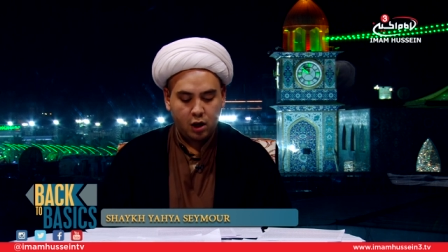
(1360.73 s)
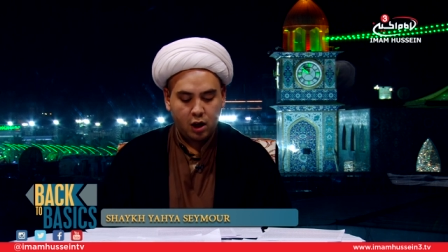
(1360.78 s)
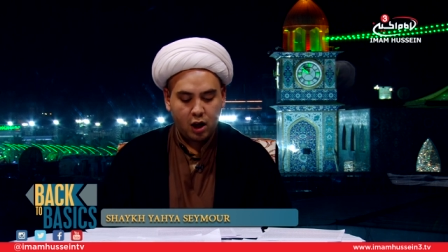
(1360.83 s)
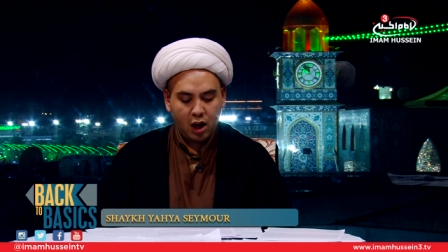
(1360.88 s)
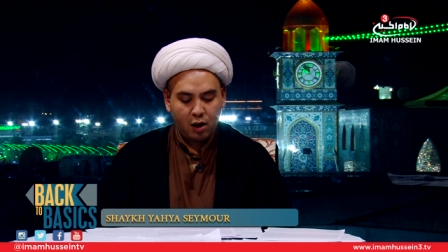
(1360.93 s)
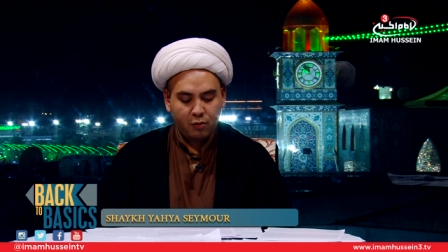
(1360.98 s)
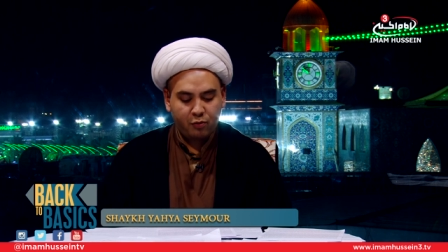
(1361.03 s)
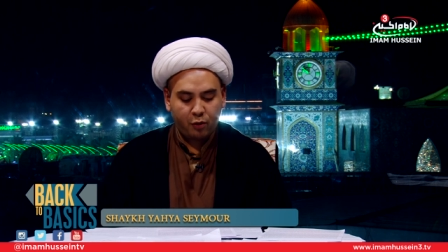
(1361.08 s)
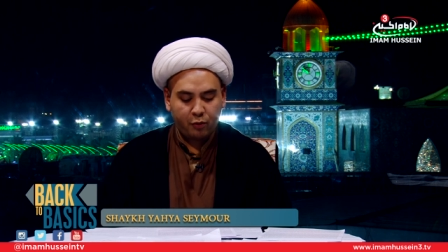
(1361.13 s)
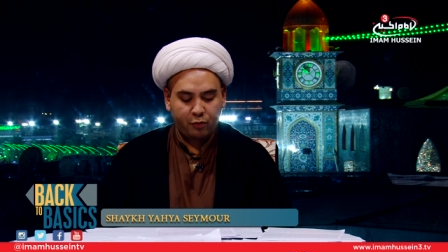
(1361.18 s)

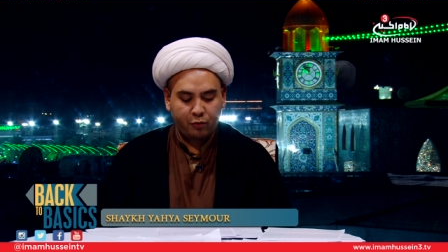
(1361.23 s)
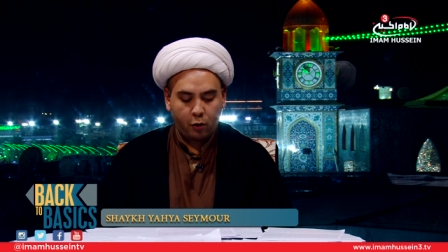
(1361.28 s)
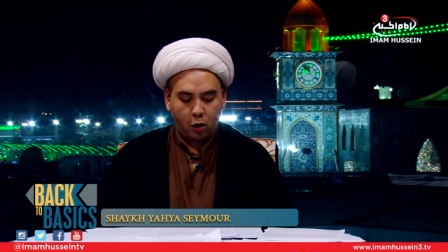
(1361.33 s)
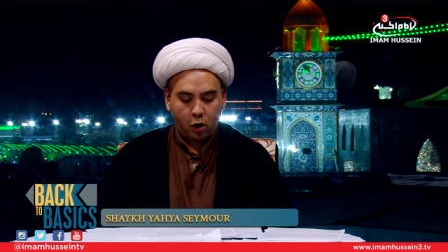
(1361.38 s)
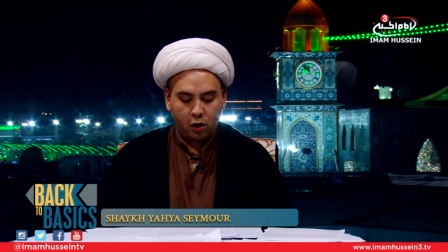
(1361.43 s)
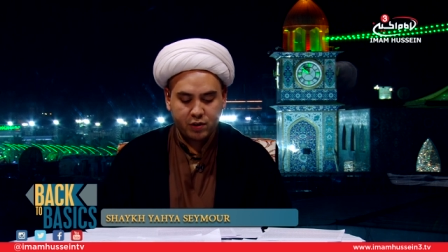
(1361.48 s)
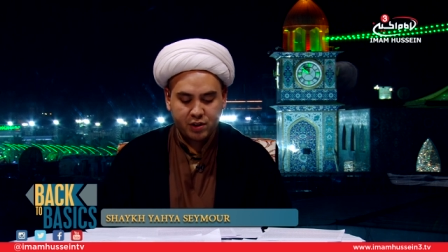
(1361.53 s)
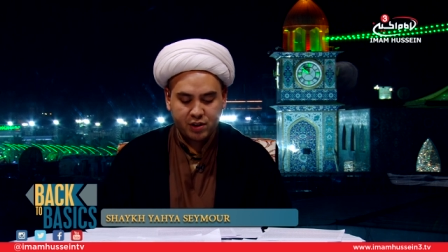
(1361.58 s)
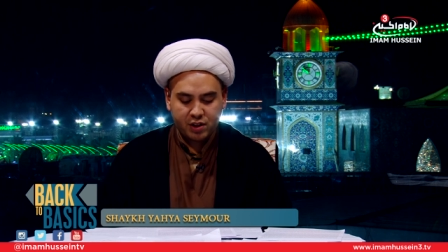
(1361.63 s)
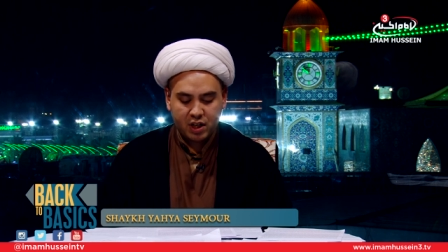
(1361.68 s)
If a
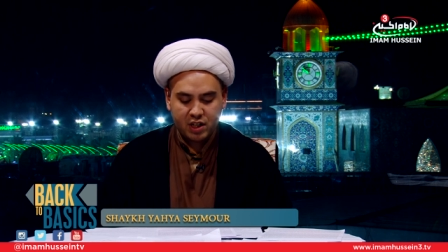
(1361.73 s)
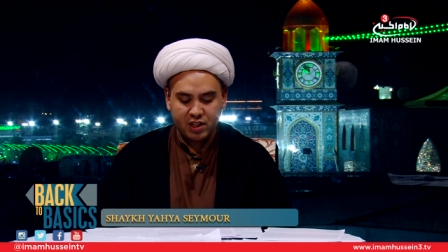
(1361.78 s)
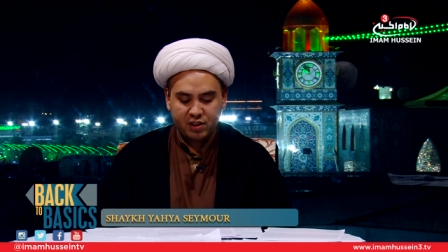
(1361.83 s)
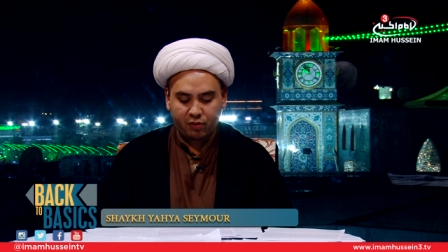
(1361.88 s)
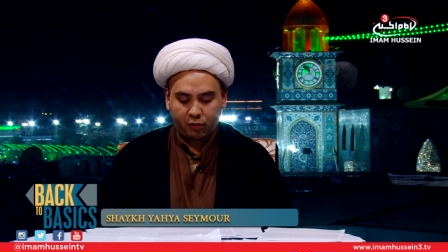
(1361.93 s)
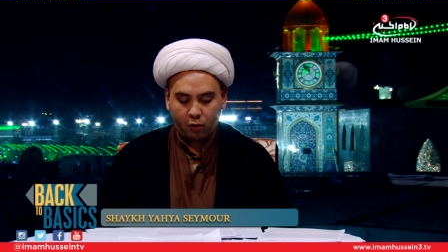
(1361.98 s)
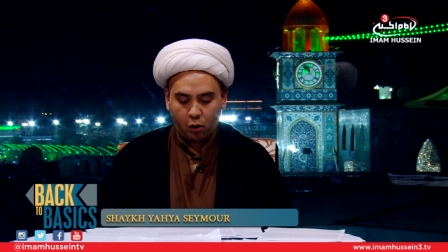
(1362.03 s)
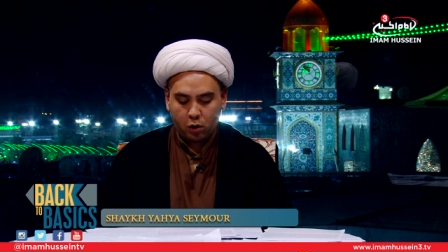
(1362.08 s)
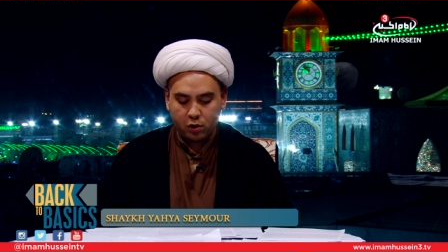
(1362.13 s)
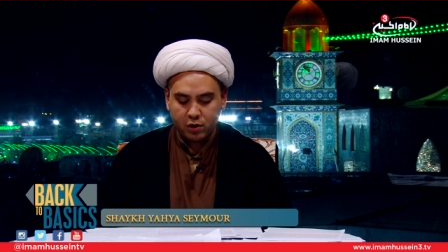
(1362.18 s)
thought is
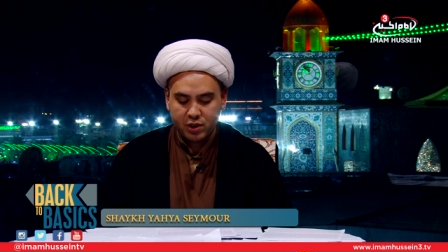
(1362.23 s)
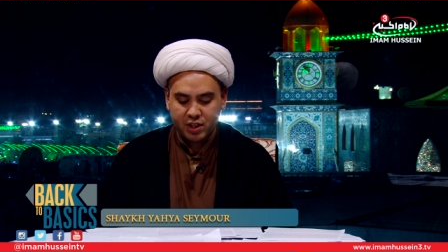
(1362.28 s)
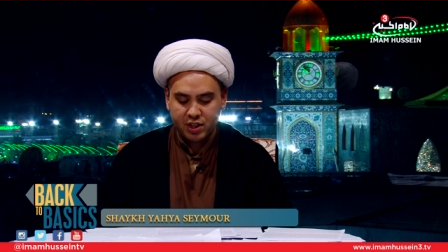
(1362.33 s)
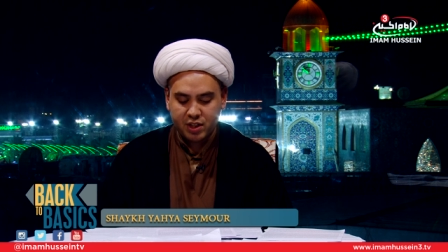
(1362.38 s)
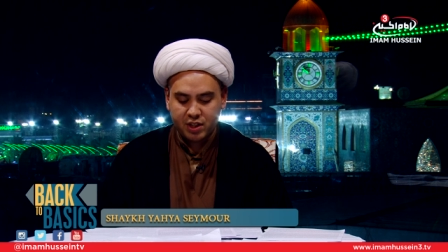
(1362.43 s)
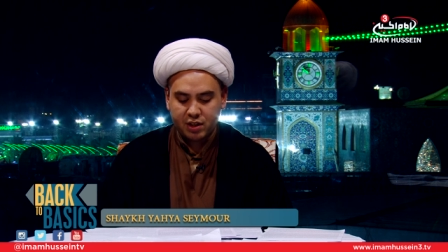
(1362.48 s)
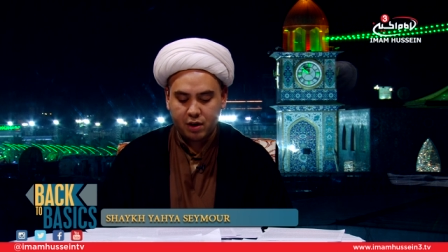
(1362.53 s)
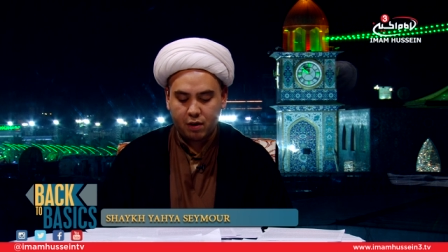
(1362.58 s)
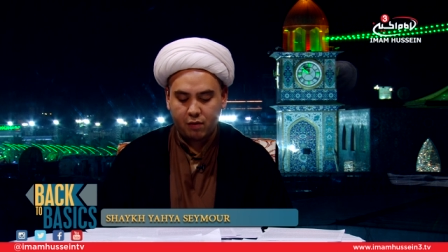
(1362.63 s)
false,